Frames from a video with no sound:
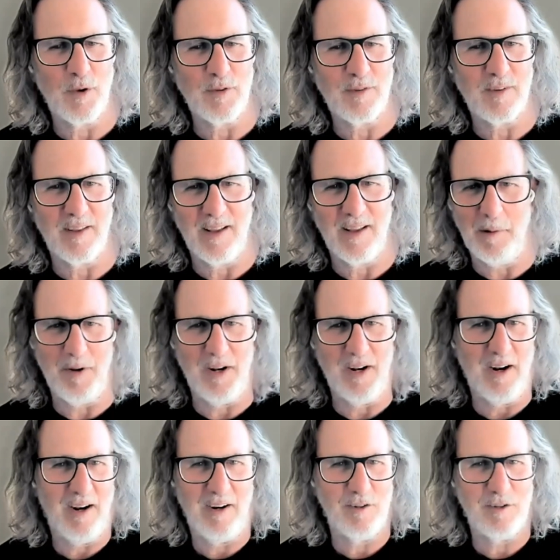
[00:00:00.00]
supposedly. I
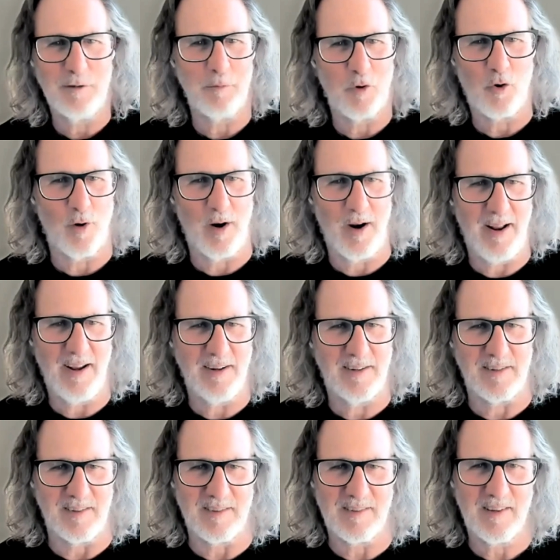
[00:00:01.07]
mean, I know some great
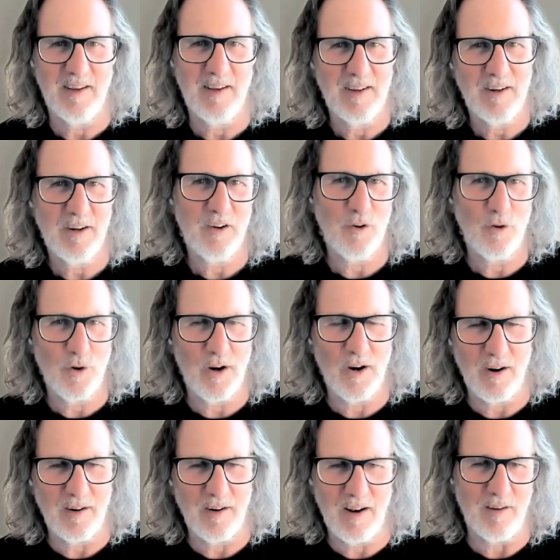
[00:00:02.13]
agents who
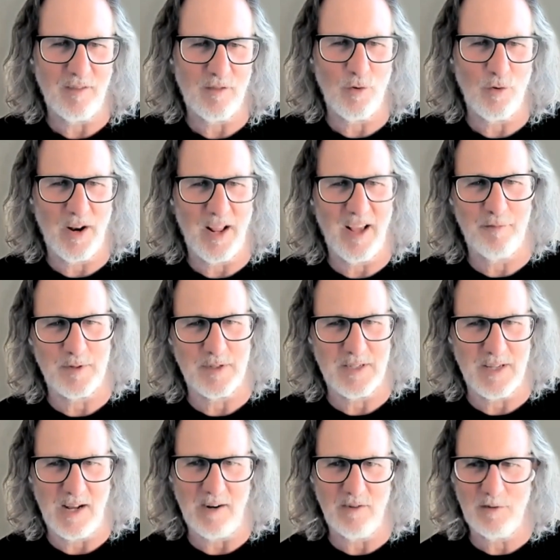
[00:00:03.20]
are,
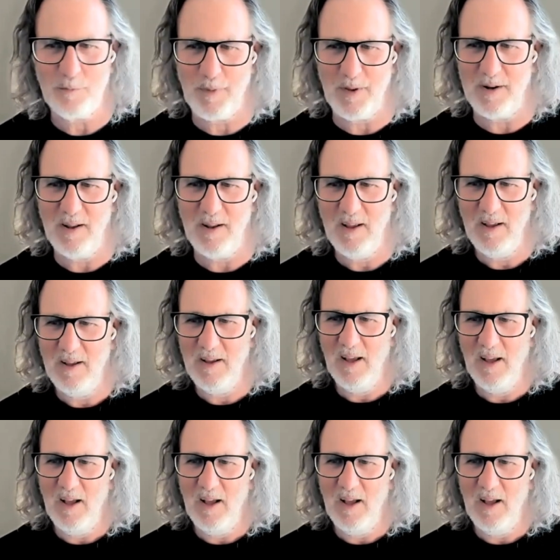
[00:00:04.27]
2.5%ers, but